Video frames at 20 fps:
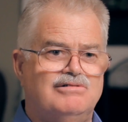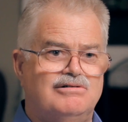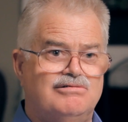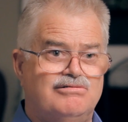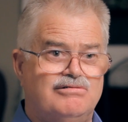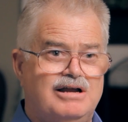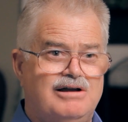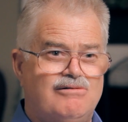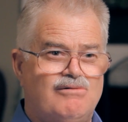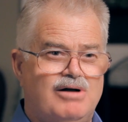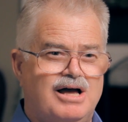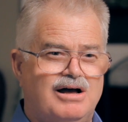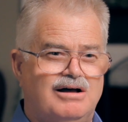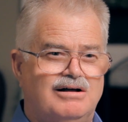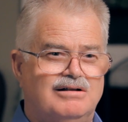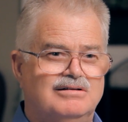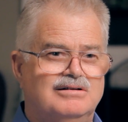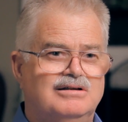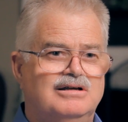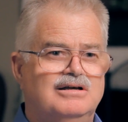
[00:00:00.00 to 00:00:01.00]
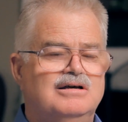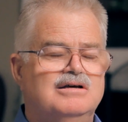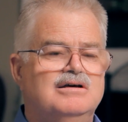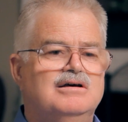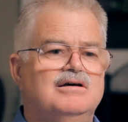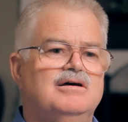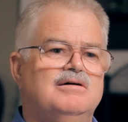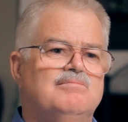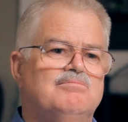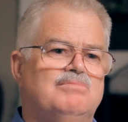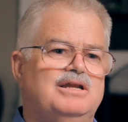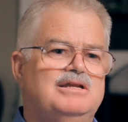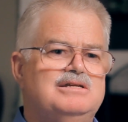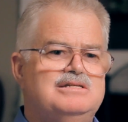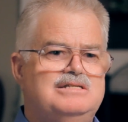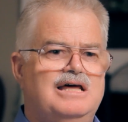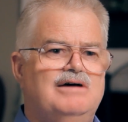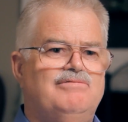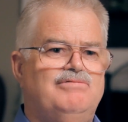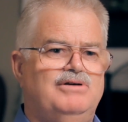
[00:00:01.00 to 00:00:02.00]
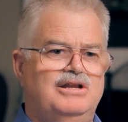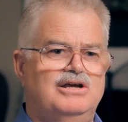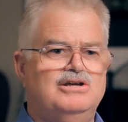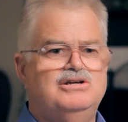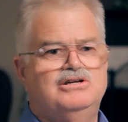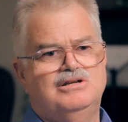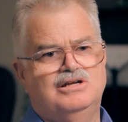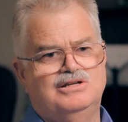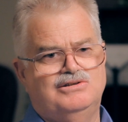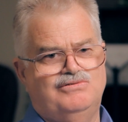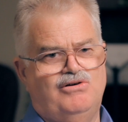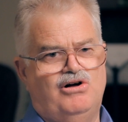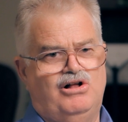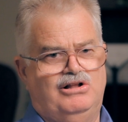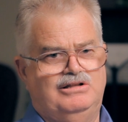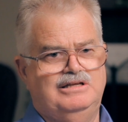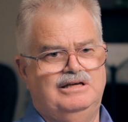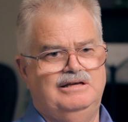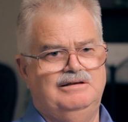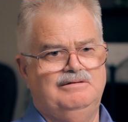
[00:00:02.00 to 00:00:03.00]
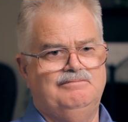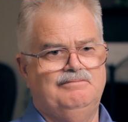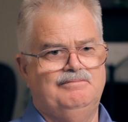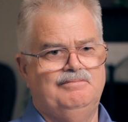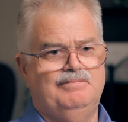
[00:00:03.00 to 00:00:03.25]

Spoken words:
a free will. But his definition is faulty.